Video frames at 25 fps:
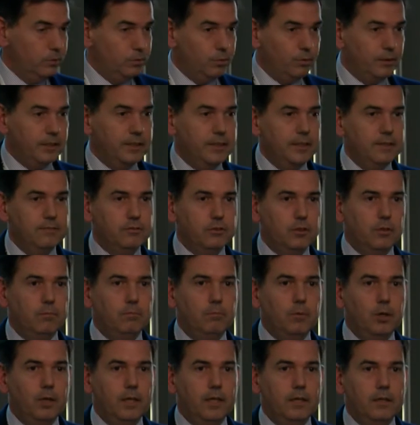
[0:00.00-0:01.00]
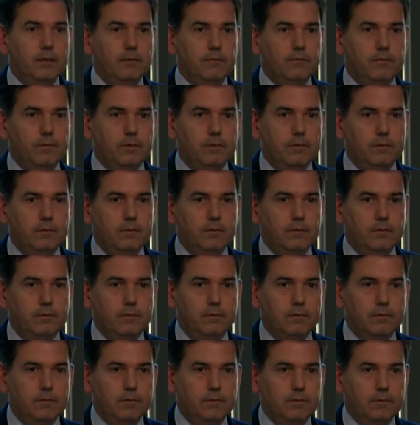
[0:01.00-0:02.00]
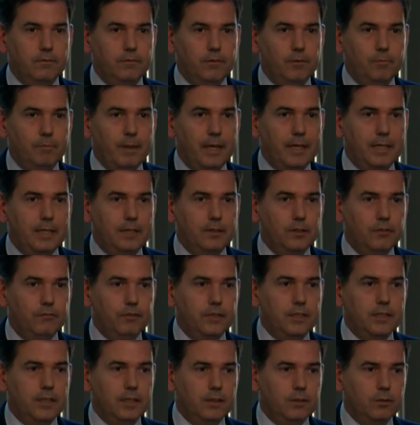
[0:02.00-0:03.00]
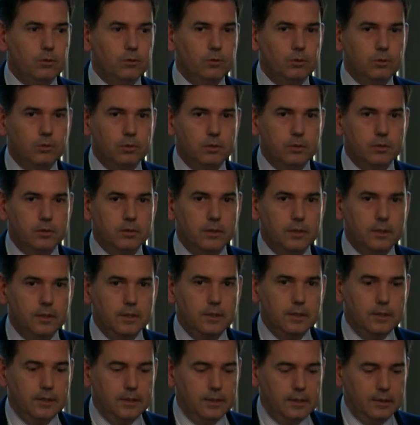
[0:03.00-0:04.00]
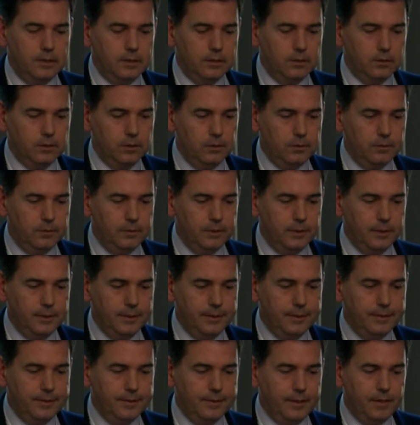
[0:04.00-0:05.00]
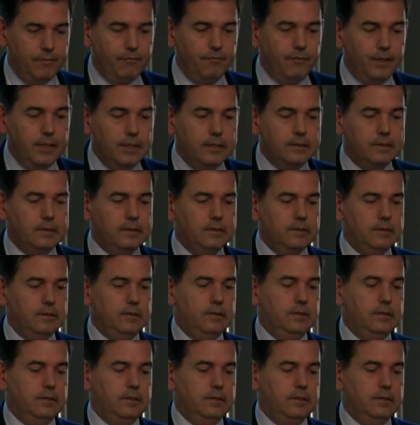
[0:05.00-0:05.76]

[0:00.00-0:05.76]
receive some money for making the official controls. So the fees